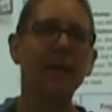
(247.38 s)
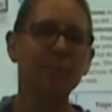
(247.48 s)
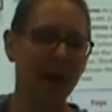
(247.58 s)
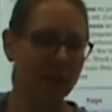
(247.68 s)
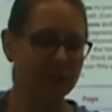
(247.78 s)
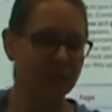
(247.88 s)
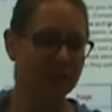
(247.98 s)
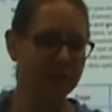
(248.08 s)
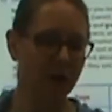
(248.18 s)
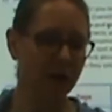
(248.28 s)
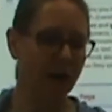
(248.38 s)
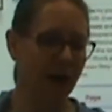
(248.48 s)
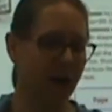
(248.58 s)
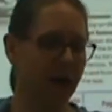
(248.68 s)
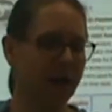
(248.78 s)
Mountains are
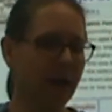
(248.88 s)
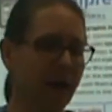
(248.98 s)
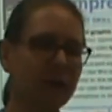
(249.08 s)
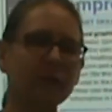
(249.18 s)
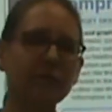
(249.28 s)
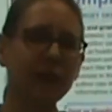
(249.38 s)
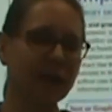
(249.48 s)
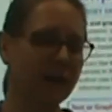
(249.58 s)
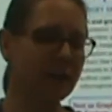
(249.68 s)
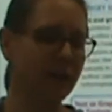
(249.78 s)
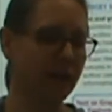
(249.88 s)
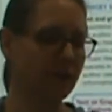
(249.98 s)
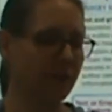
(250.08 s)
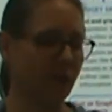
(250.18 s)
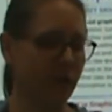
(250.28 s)
high, elevated
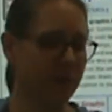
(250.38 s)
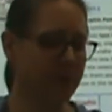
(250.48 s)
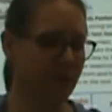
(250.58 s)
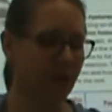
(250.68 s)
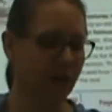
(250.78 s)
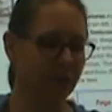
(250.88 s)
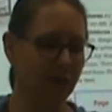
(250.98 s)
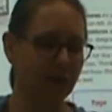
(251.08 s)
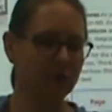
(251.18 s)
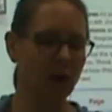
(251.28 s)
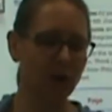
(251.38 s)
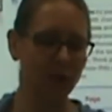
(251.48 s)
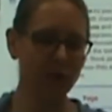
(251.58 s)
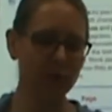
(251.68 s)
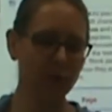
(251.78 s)
landforms that are found all
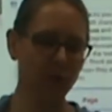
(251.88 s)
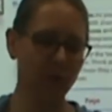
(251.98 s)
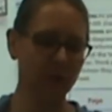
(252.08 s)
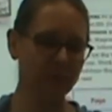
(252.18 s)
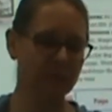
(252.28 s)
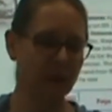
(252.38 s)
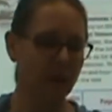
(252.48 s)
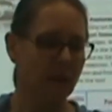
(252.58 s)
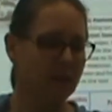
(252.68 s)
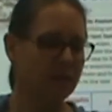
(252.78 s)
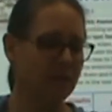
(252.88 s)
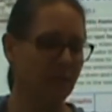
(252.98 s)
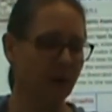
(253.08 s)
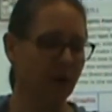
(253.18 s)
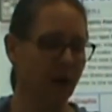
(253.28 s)
over the world. Some
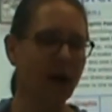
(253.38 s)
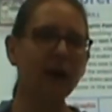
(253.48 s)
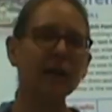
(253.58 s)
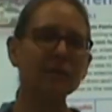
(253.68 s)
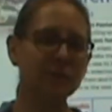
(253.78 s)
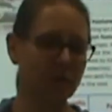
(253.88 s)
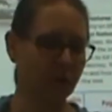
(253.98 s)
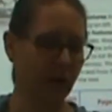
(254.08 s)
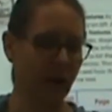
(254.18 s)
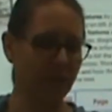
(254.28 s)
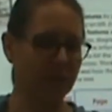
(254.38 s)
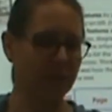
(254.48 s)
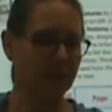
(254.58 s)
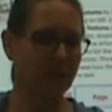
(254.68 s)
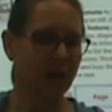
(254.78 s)
are high and snow-capped.
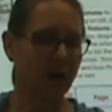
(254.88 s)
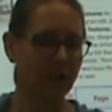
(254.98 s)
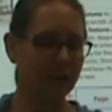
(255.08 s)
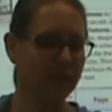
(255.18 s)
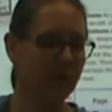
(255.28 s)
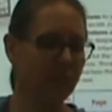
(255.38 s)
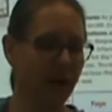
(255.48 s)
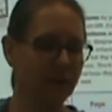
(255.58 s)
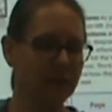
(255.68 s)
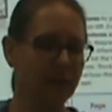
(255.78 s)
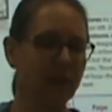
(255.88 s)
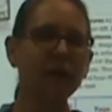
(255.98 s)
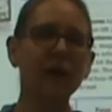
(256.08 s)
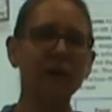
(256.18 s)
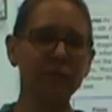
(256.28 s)
Others are rounded and
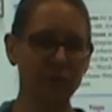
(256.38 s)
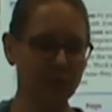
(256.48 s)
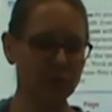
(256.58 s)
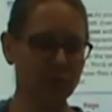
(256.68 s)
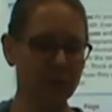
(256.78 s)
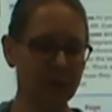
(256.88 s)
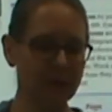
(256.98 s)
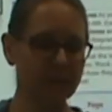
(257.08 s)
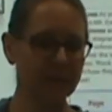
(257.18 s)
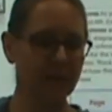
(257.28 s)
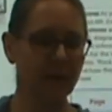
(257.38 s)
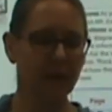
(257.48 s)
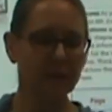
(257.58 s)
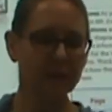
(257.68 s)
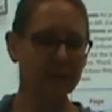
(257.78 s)
covered with trees.
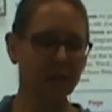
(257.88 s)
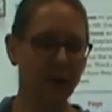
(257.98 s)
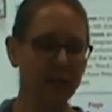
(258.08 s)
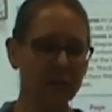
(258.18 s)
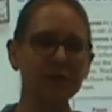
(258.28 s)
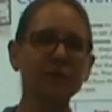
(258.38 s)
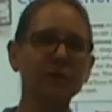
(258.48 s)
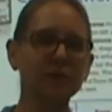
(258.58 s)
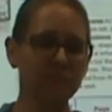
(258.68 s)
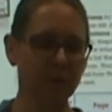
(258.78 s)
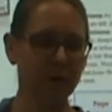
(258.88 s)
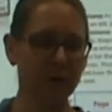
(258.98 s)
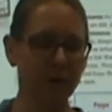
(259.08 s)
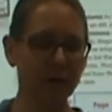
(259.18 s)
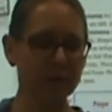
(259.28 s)
Still others
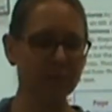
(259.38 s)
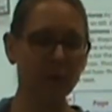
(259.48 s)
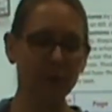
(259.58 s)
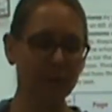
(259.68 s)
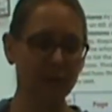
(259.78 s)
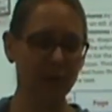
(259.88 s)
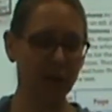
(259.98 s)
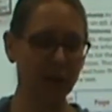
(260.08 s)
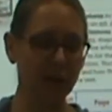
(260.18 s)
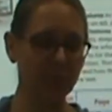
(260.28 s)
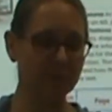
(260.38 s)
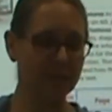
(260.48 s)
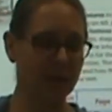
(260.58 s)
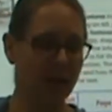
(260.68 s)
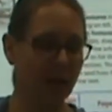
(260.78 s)
are smoking volcanoes.
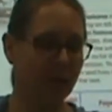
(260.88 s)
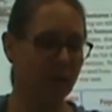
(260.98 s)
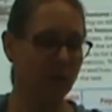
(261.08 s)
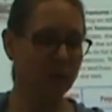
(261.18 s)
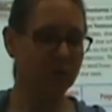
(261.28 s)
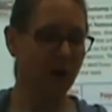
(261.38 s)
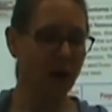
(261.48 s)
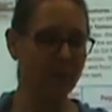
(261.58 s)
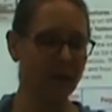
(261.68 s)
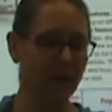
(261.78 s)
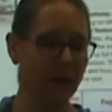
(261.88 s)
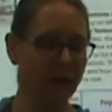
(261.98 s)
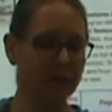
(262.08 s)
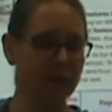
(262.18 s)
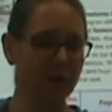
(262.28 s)
The most common
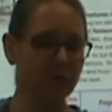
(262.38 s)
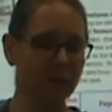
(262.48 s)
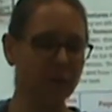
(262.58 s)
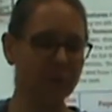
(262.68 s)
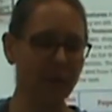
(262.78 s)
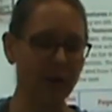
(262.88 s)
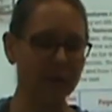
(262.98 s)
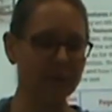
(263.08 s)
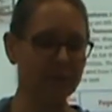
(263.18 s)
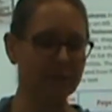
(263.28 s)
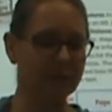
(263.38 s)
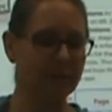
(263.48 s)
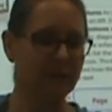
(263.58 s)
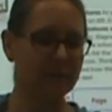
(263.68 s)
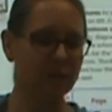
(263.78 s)
kind are fold mountains,
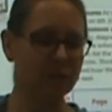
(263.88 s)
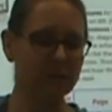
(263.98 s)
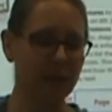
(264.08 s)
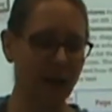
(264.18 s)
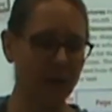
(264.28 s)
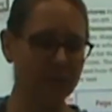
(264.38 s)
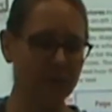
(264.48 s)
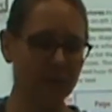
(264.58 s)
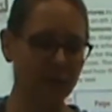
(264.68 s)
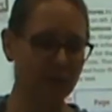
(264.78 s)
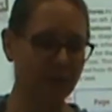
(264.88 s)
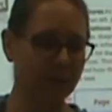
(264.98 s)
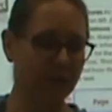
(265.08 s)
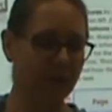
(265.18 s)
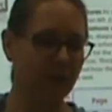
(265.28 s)
such as the Alps in Europe.
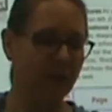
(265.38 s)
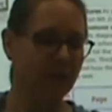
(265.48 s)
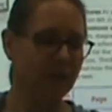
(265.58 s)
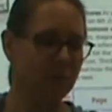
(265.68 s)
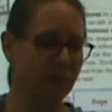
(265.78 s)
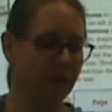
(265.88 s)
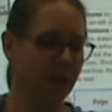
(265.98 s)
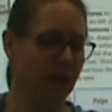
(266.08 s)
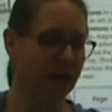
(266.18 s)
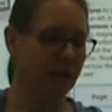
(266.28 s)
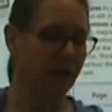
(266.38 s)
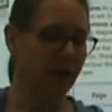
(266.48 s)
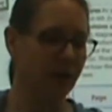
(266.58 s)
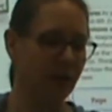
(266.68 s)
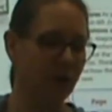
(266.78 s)
These were created
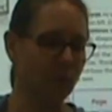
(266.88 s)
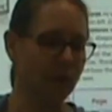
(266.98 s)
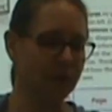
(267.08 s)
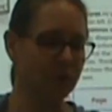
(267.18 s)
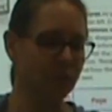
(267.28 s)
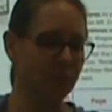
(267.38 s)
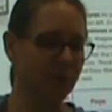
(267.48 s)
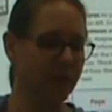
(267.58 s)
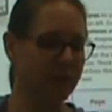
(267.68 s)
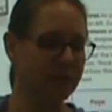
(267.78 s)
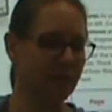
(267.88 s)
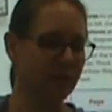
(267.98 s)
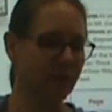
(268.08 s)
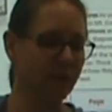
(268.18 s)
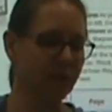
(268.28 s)
long ago when two plates of
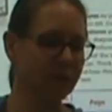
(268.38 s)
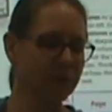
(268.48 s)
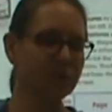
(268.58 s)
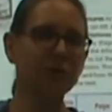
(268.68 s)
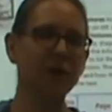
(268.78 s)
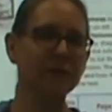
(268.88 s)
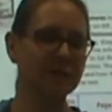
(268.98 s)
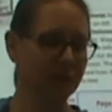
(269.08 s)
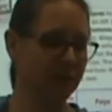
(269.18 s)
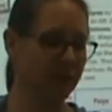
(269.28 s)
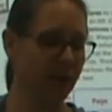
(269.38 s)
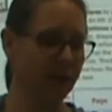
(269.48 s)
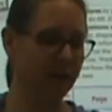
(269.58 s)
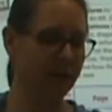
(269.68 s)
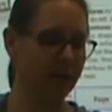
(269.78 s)
the Earth's crust
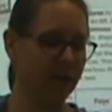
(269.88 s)
collided.